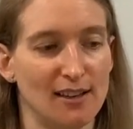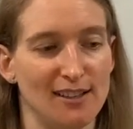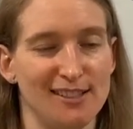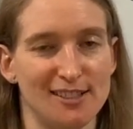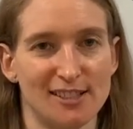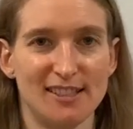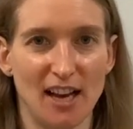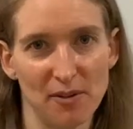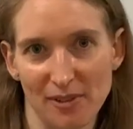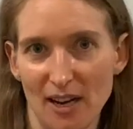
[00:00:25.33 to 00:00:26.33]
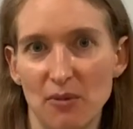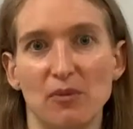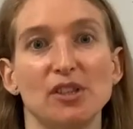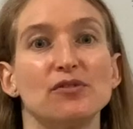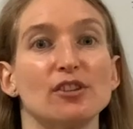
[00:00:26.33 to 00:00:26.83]
It's just to help you out when
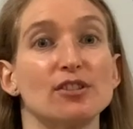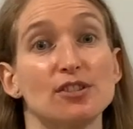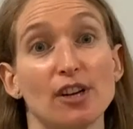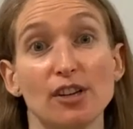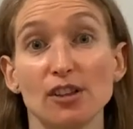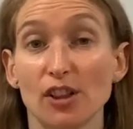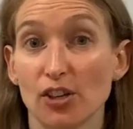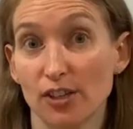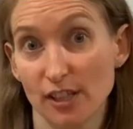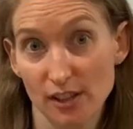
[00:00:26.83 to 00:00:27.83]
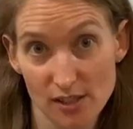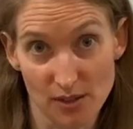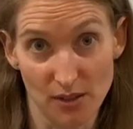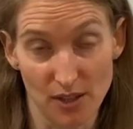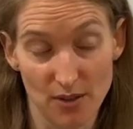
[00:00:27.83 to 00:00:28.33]
you first start learning the
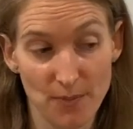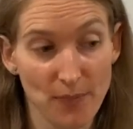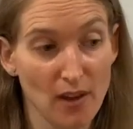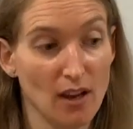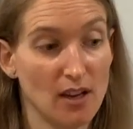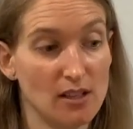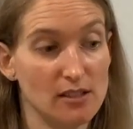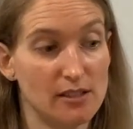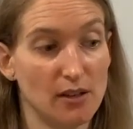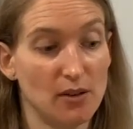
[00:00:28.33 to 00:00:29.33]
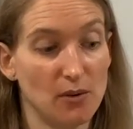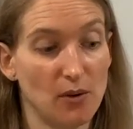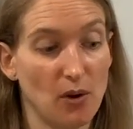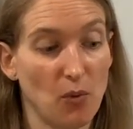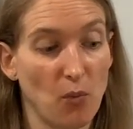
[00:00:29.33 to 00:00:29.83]
solo.
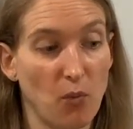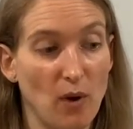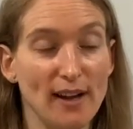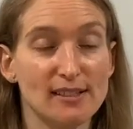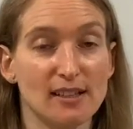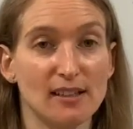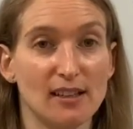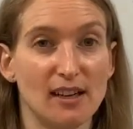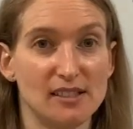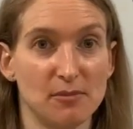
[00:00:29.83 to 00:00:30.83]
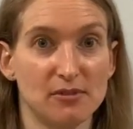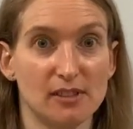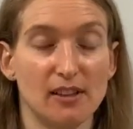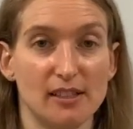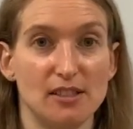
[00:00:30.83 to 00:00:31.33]
So what I
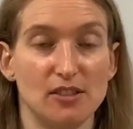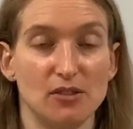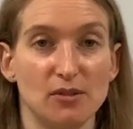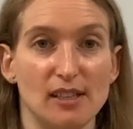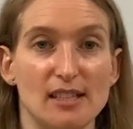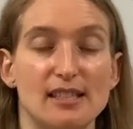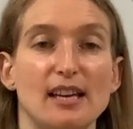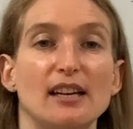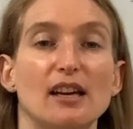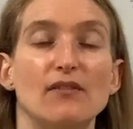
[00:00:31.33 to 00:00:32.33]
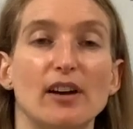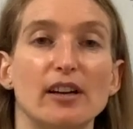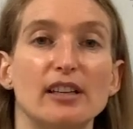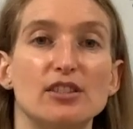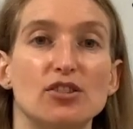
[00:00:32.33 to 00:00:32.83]
typically like to do is set a
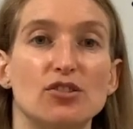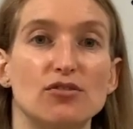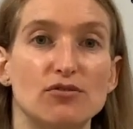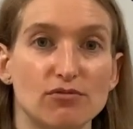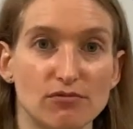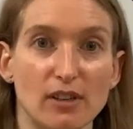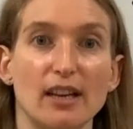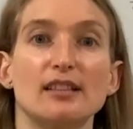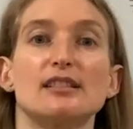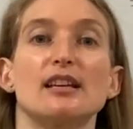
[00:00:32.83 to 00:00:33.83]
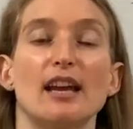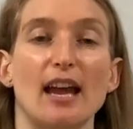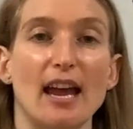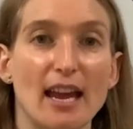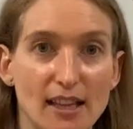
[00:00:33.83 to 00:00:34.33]
very straight
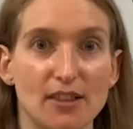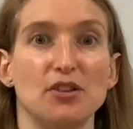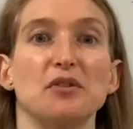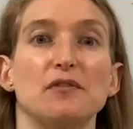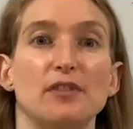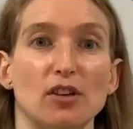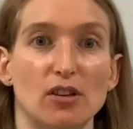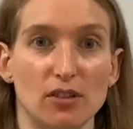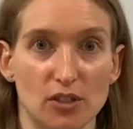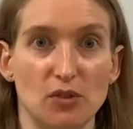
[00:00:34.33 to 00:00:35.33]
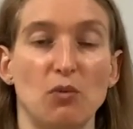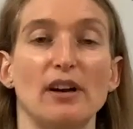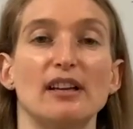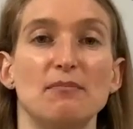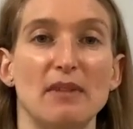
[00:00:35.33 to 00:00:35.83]
eighth note feel. You want
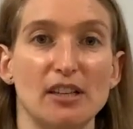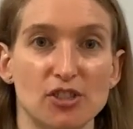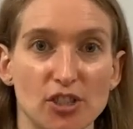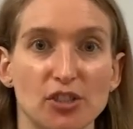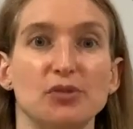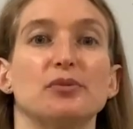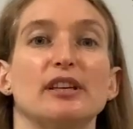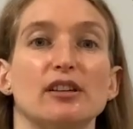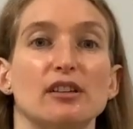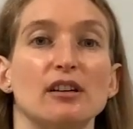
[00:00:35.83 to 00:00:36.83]
to make sure you hear